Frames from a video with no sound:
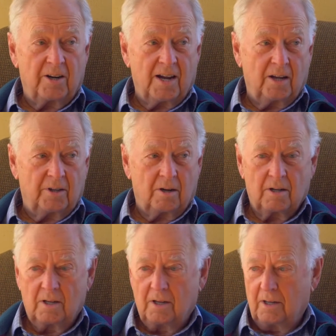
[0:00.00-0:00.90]
down there.
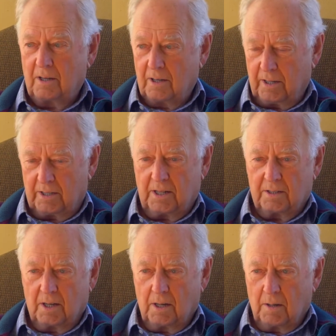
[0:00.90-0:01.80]
And he says,
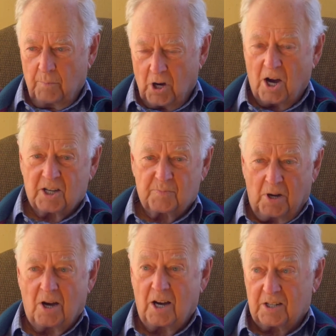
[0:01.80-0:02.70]
boss,
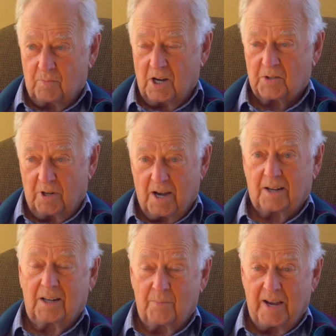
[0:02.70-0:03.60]
we're not
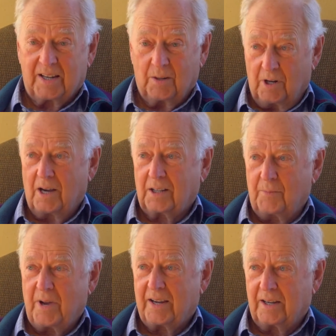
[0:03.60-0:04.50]
going to make it. We're not going to
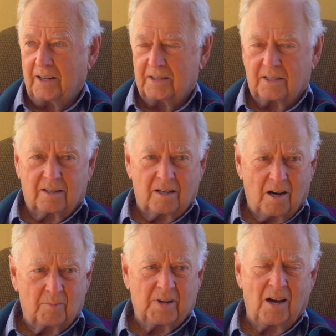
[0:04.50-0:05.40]
make it. I said,
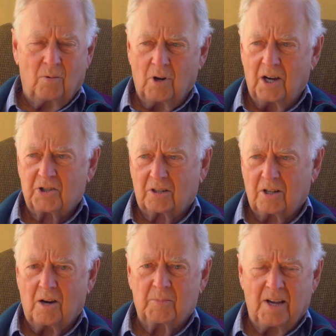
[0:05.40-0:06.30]
calm down, Roger,
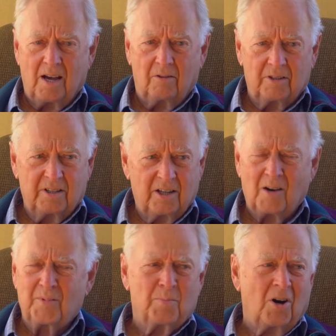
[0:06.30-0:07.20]
calm down. He
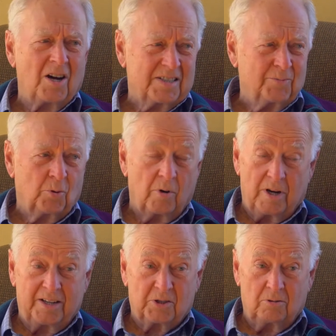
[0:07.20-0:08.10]
called me boss, even though we were in
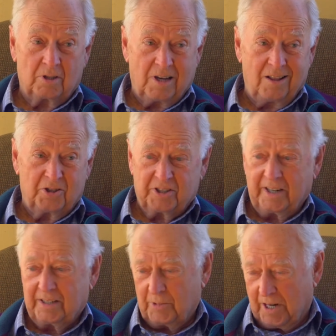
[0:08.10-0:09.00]
high school and college
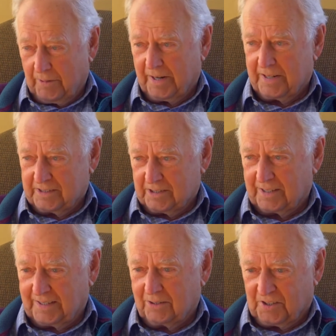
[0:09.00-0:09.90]
together. But anyway, I guess he
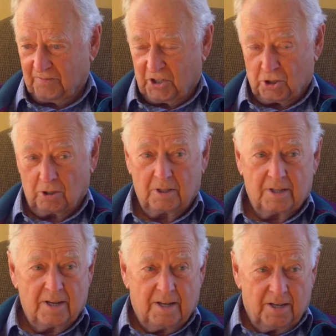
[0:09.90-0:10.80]
thought that was official.
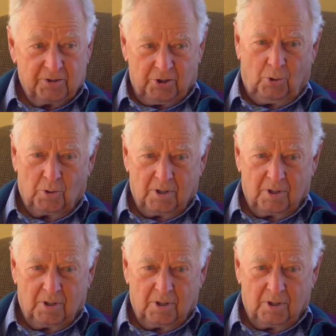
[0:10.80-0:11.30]
So